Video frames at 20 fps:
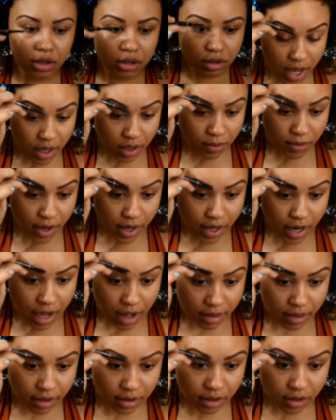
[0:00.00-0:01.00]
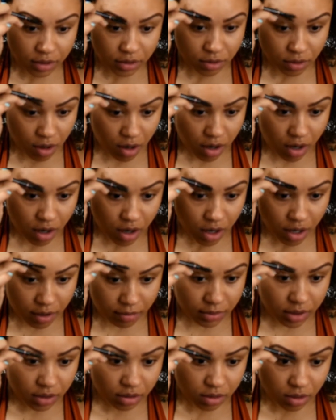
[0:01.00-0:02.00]
Anyway, now that they're drawn on,
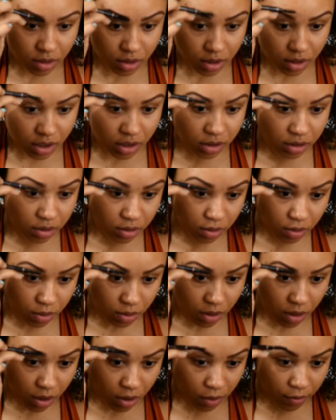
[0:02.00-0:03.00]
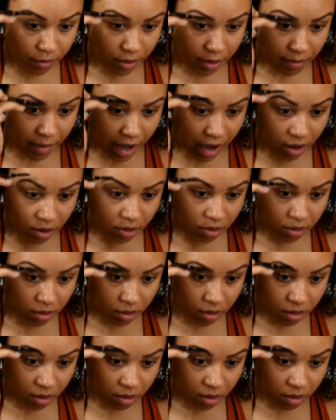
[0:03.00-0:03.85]
I'm just going to comb them out